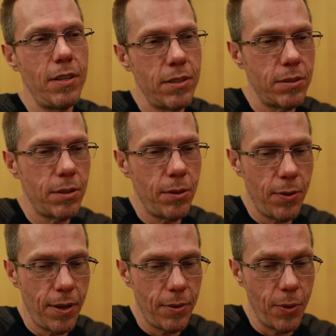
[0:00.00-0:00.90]

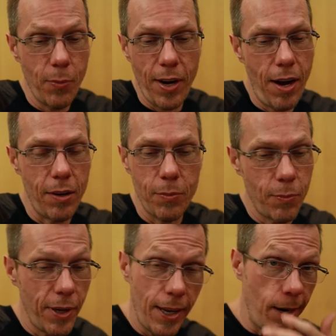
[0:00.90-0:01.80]
So we went out and
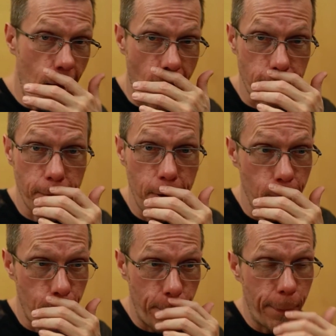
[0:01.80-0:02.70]
we hit it off,
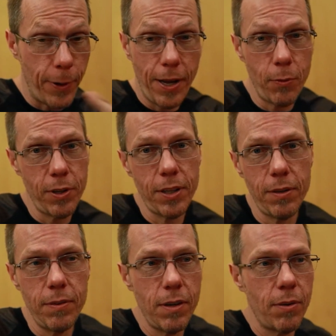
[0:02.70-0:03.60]
and we had a really
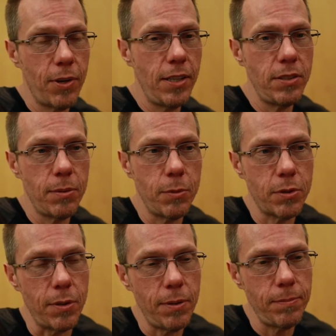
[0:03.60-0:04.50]
good relationship. It was
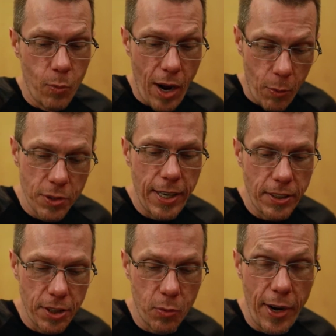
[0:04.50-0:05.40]
cool. I was
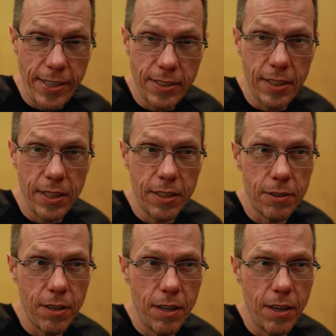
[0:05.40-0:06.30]
actually
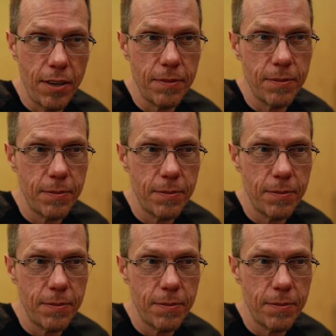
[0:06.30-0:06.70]
racing a